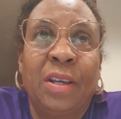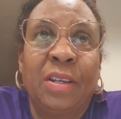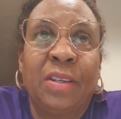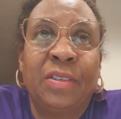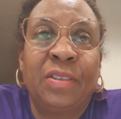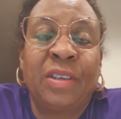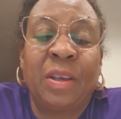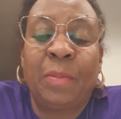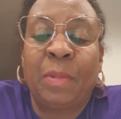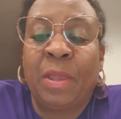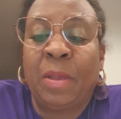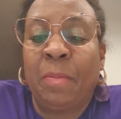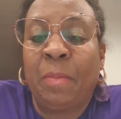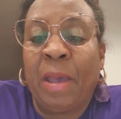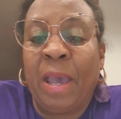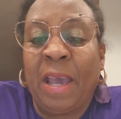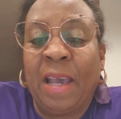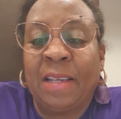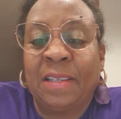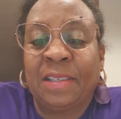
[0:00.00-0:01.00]
some of the
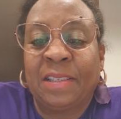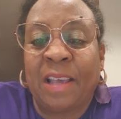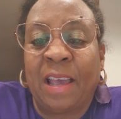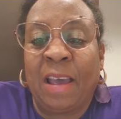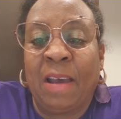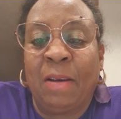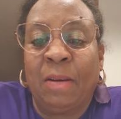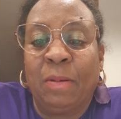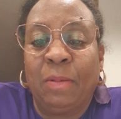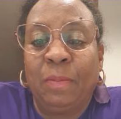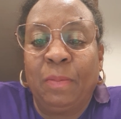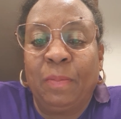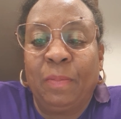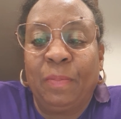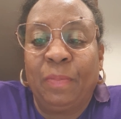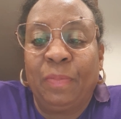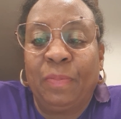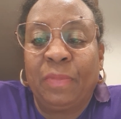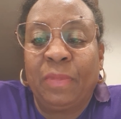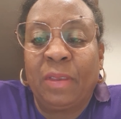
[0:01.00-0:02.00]
mass out.
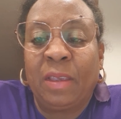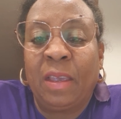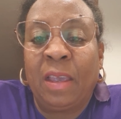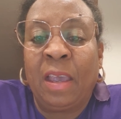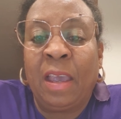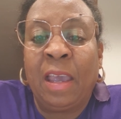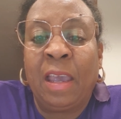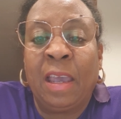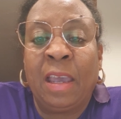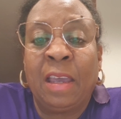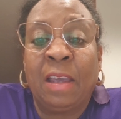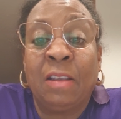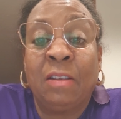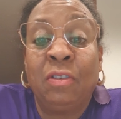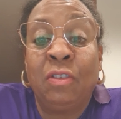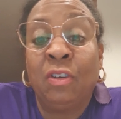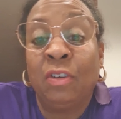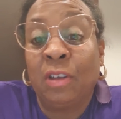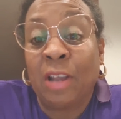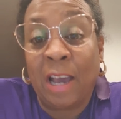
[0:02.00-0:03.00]

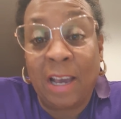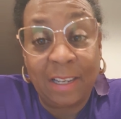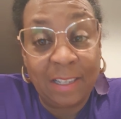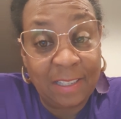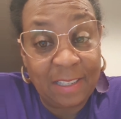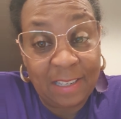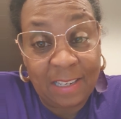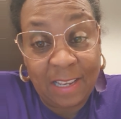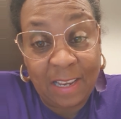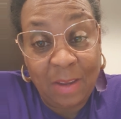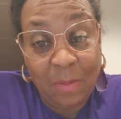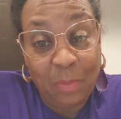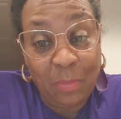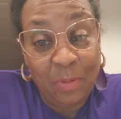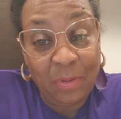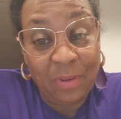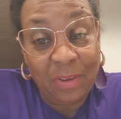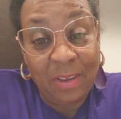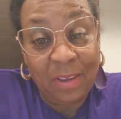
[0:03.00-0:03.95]
And you're not asleep.